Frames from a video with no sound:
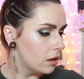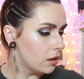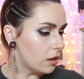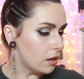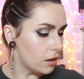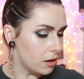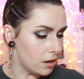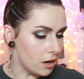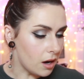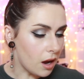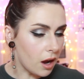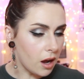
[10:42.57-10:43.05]

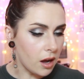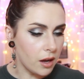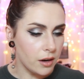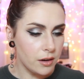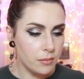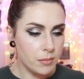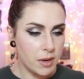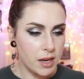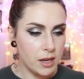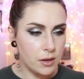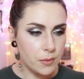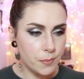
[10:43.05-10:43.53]
the
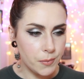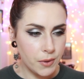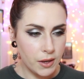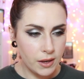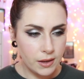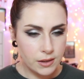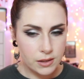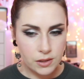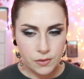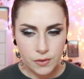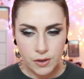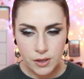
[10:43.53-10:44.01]
non-makeup
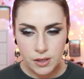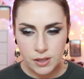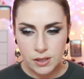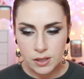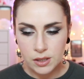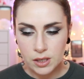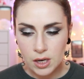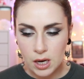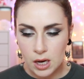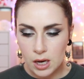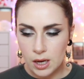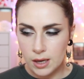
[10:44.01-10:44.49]
things
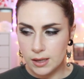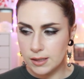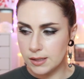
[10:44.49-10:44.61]
first.